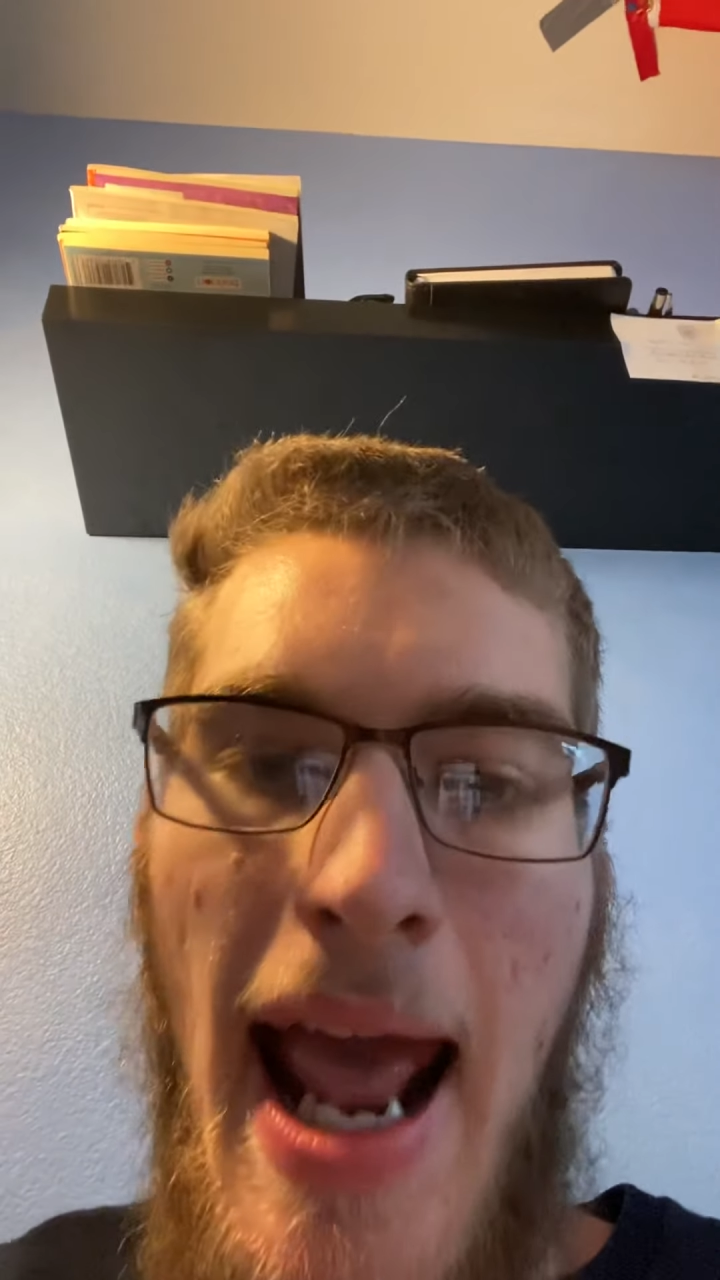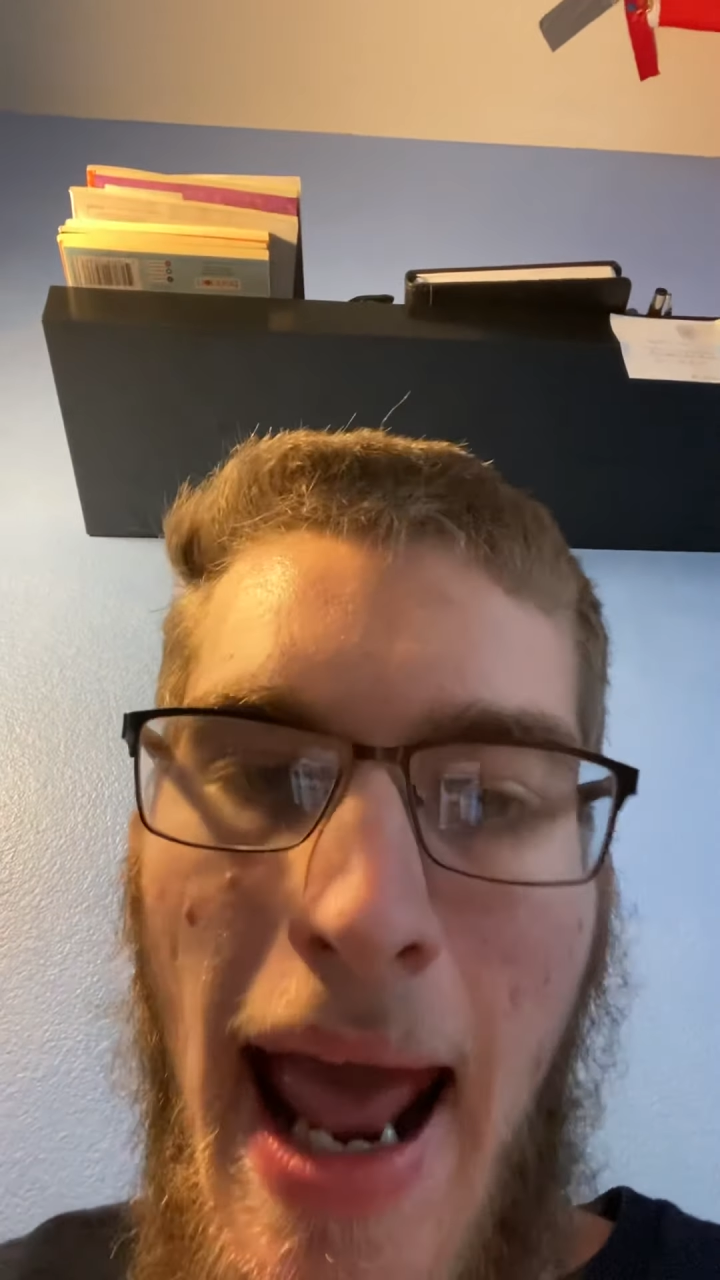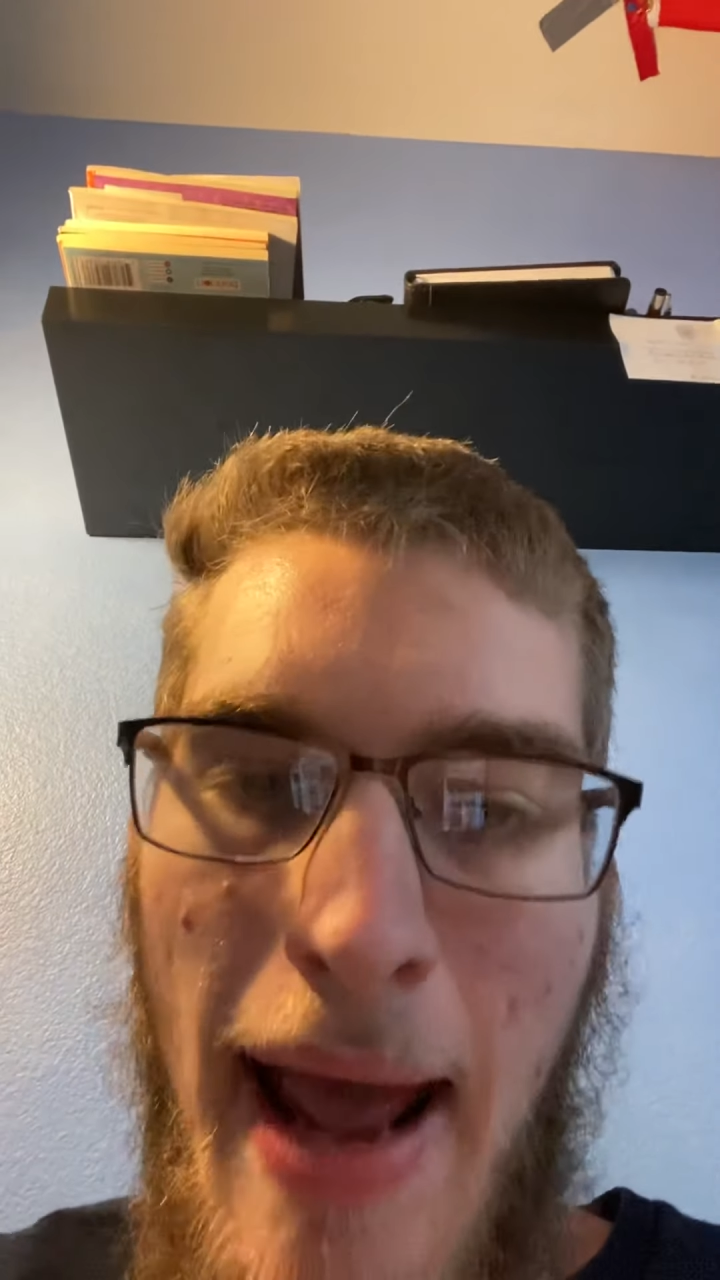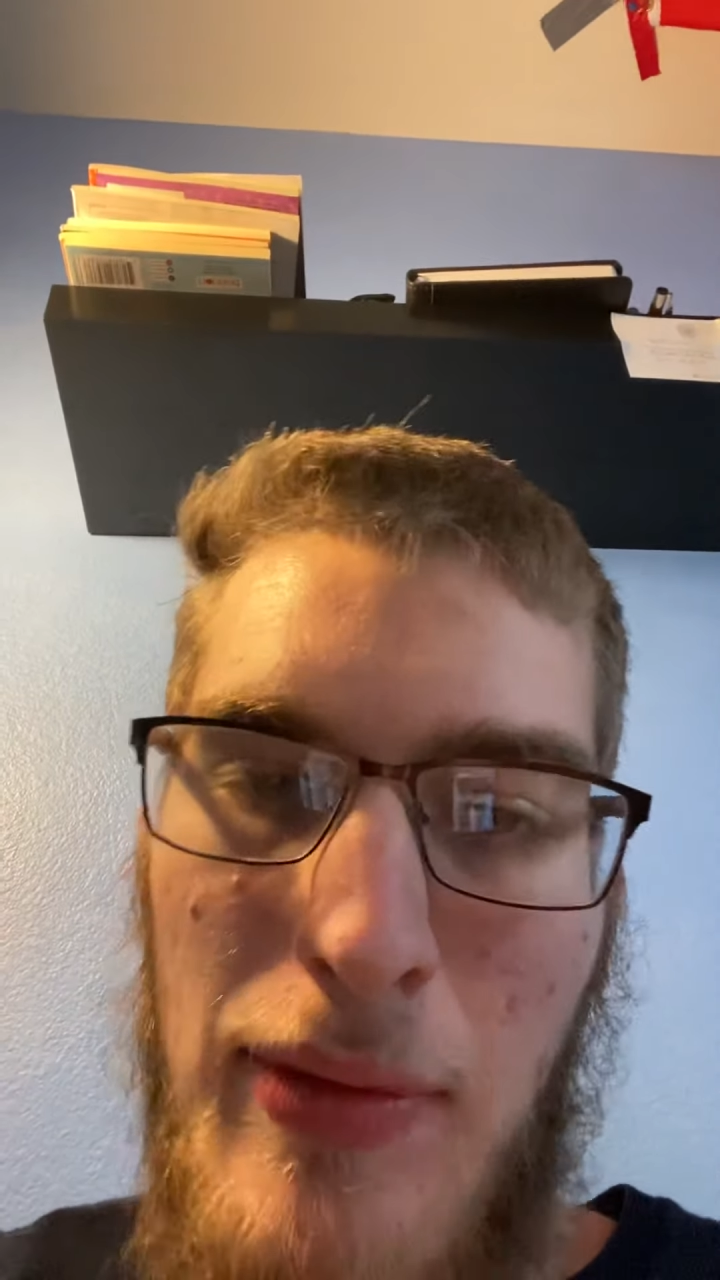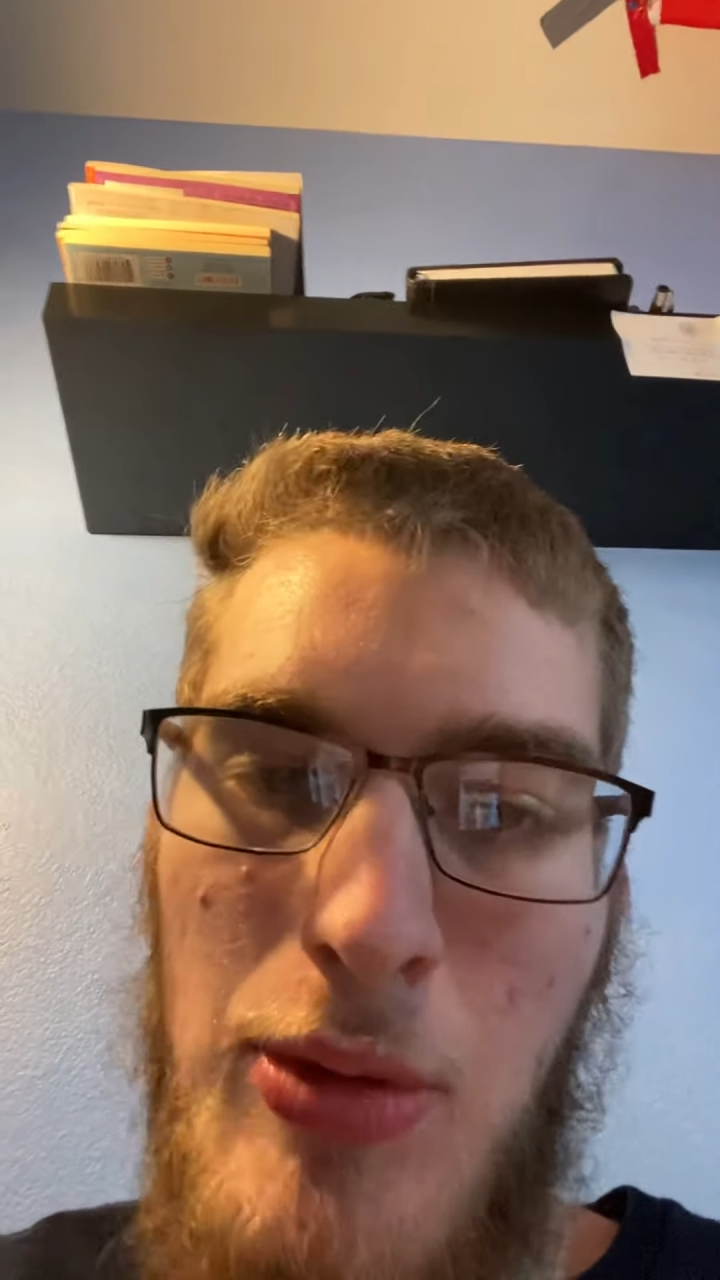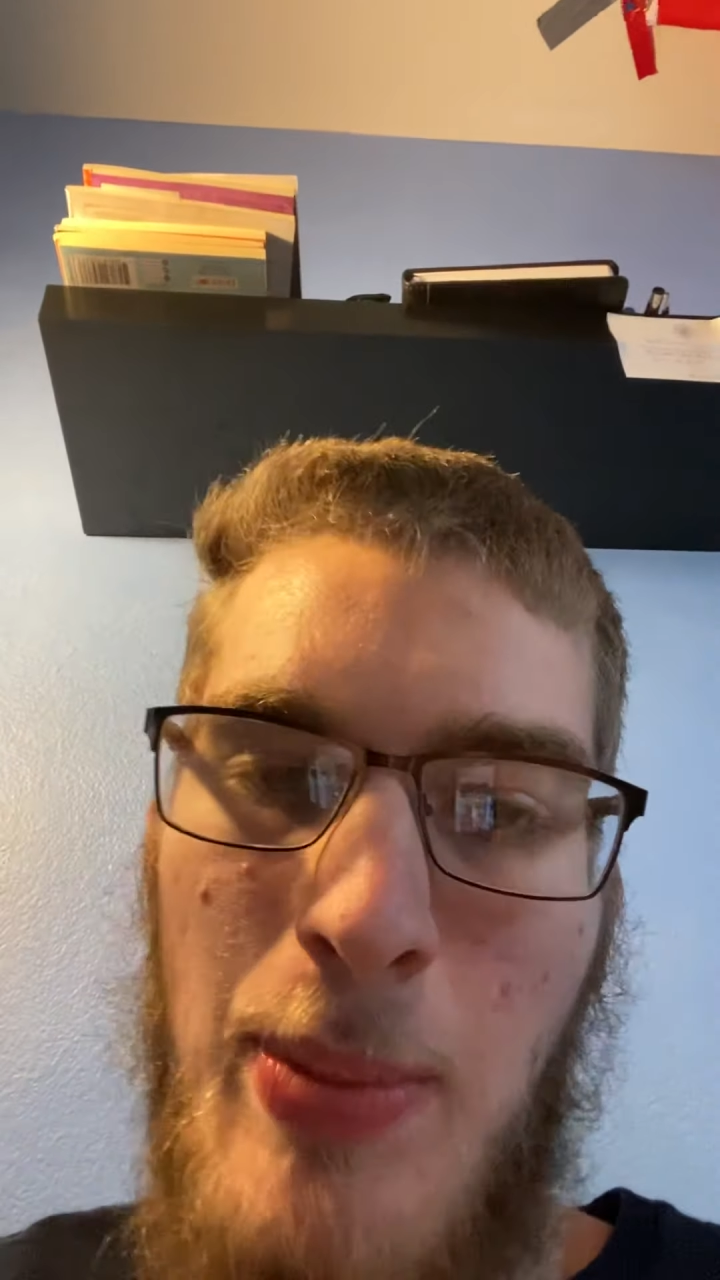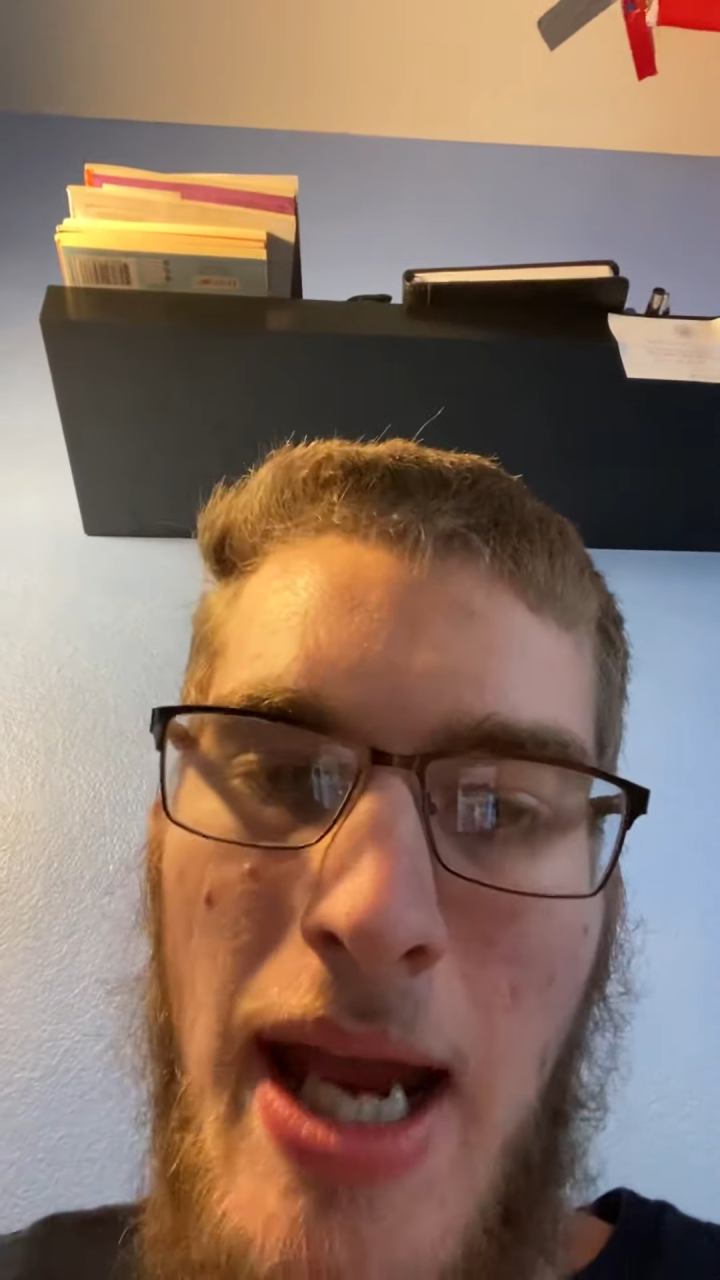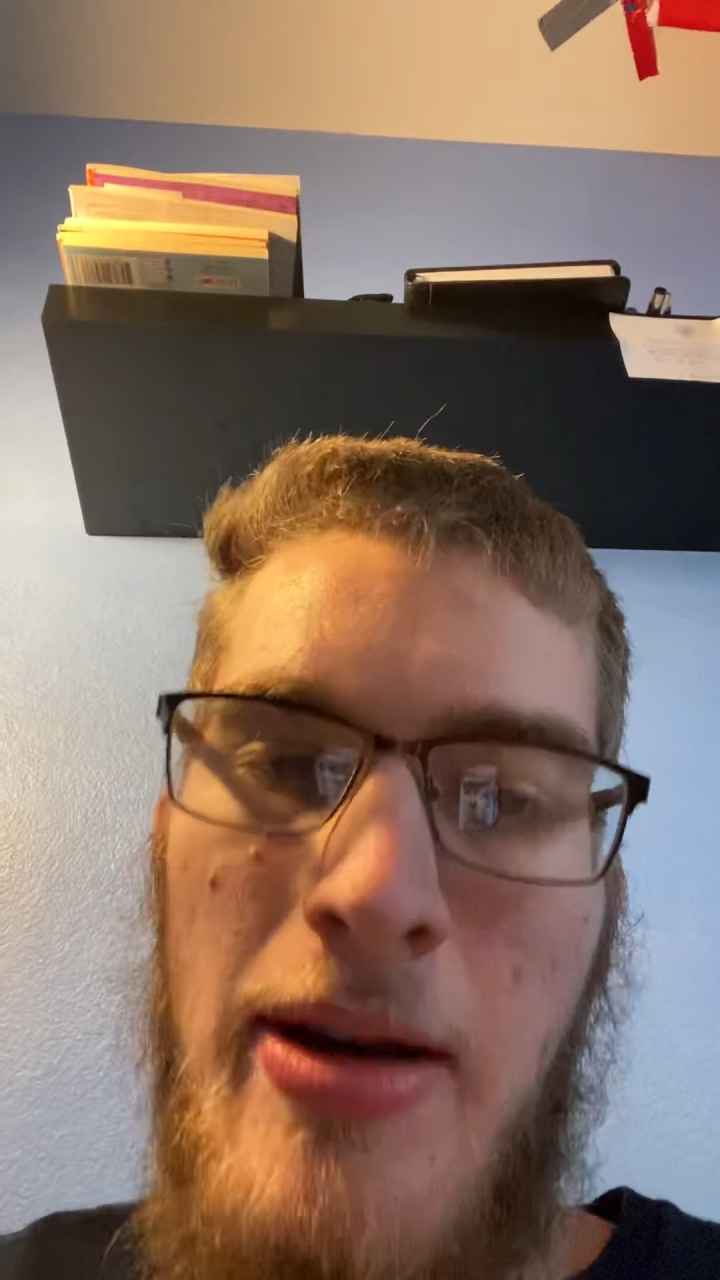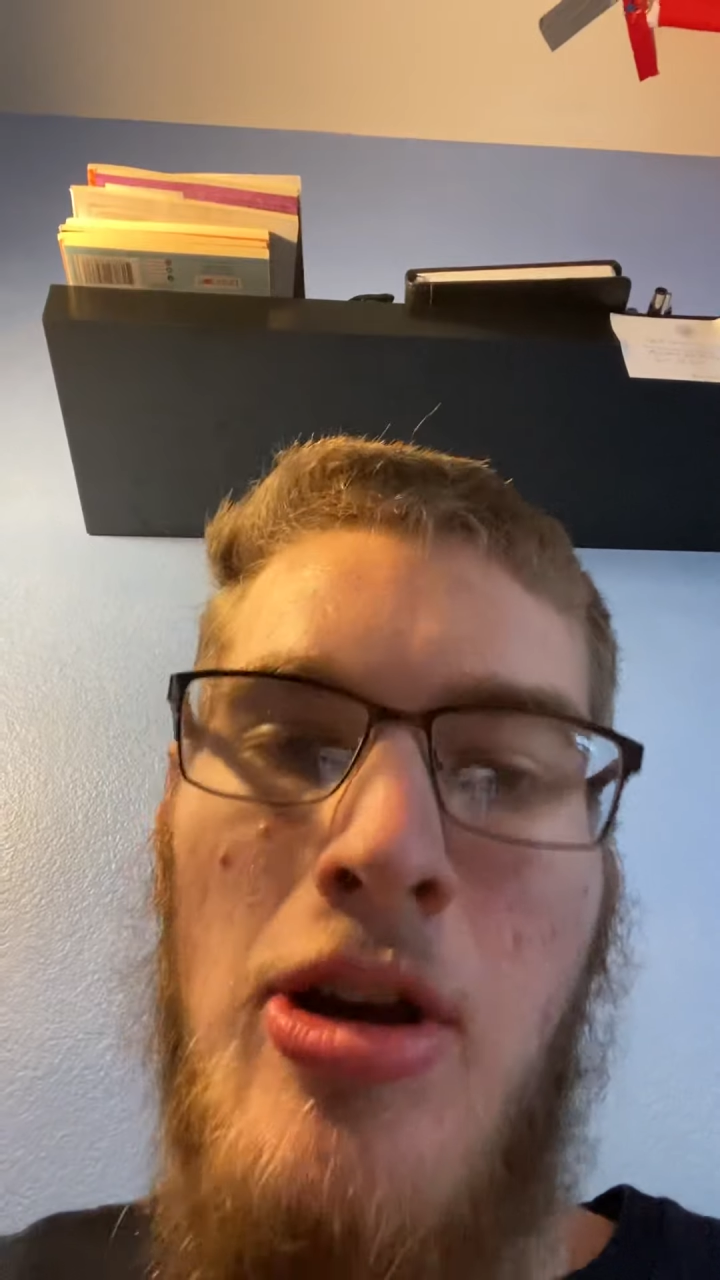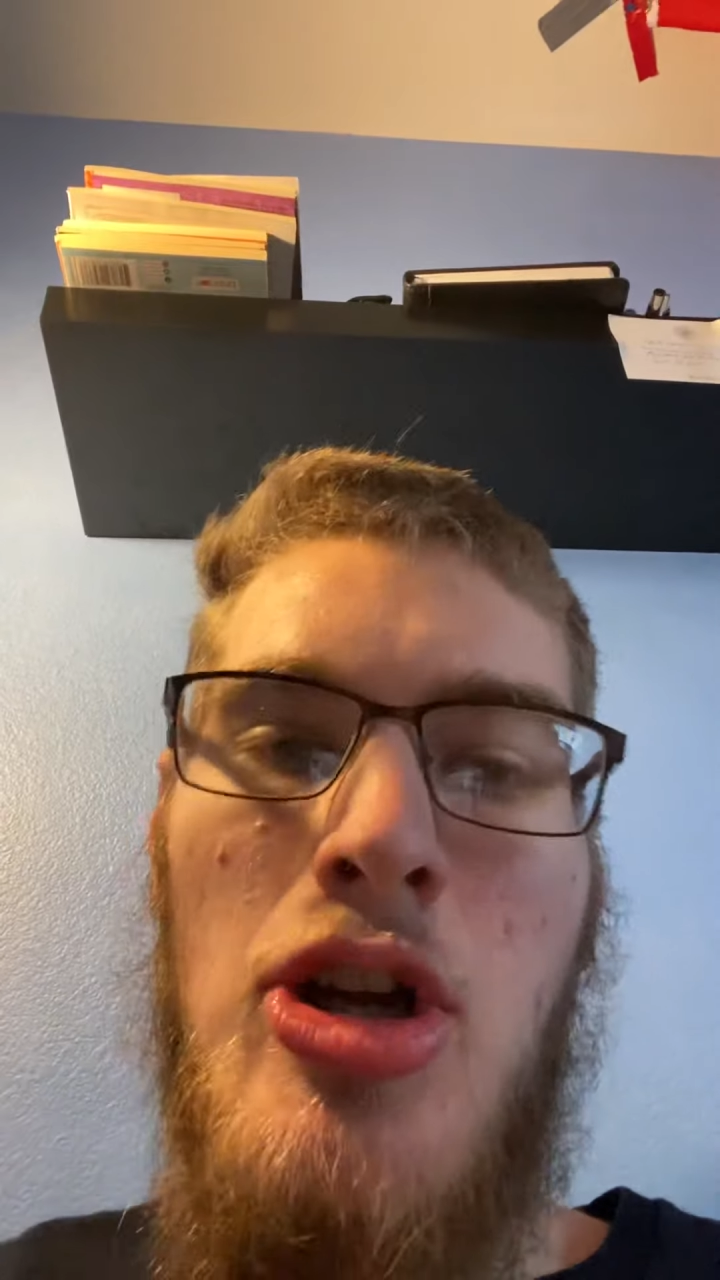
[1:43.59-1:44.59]
ever
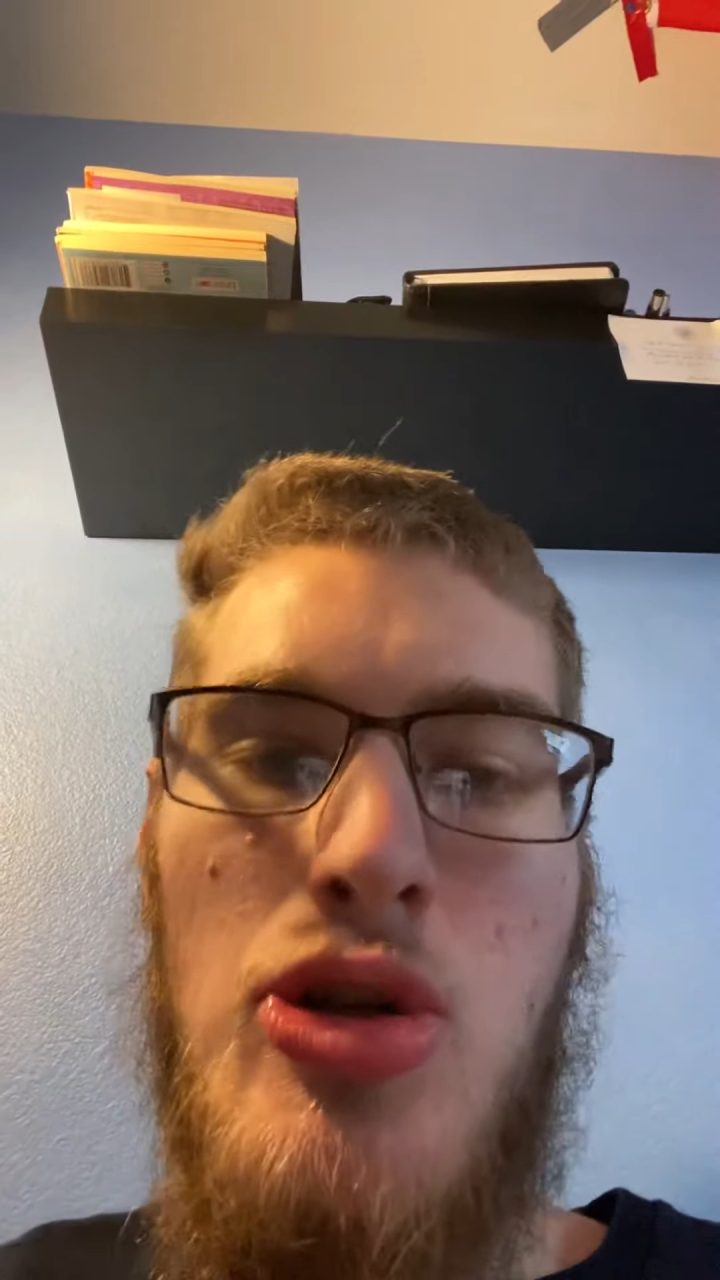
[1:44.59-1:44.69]
been